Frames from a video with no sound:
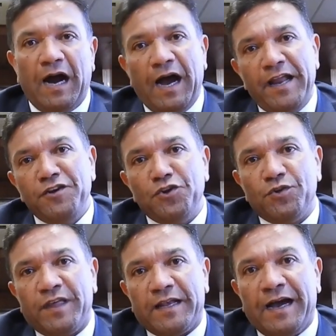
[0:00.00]
I
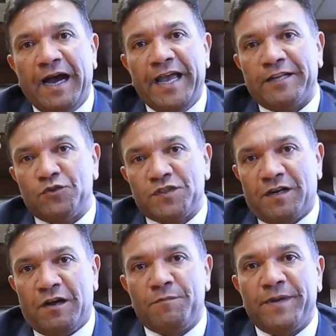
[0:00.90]
knew that I had to
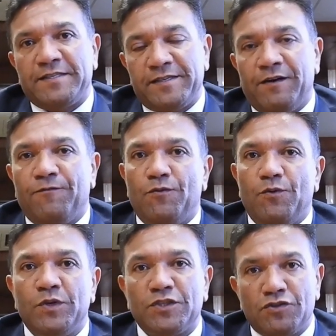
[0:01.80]
surround myself
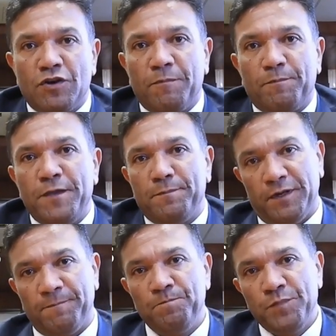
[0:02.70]
with strong
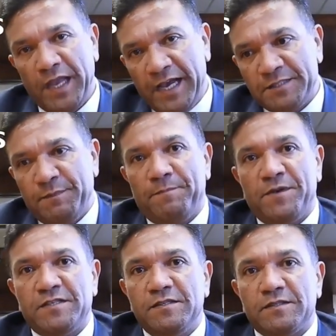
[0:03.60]
people. As my
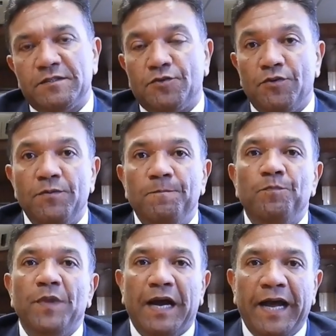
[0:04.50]
businesses grew,
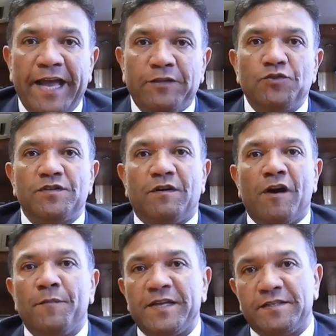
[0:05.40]
I had to
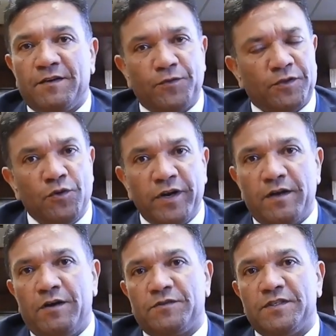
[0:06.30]
surround myself with good
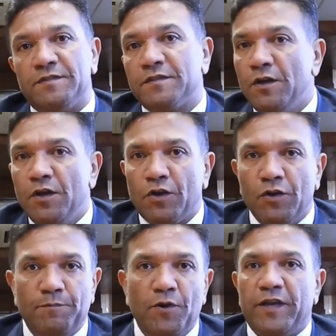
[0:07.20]
accountants,
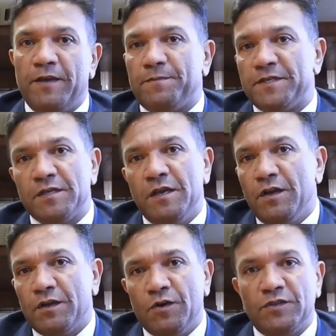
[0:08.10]
good bookkeepers,
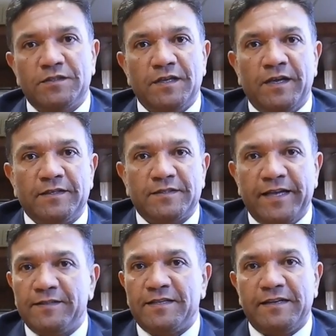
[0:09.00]
good
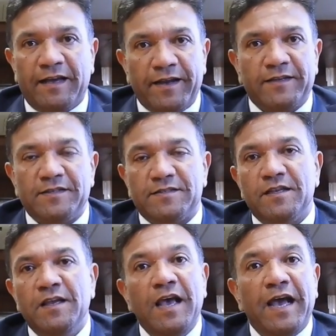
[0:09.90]
sales and
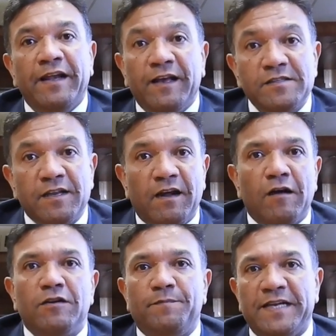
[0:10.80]
directors. And I
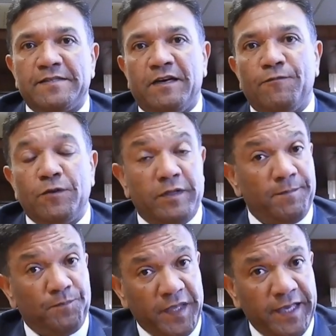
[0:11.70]
surrounded myself with
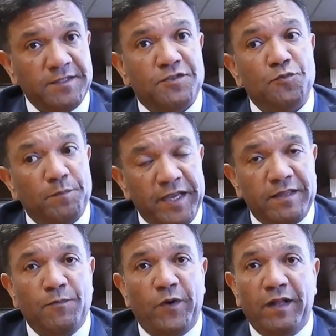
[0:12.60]
them. Yes, you pay
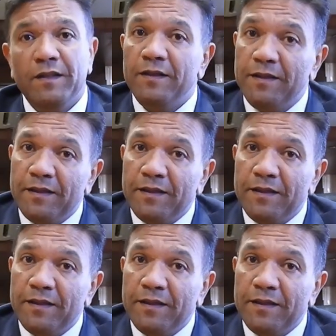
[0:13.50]
them well.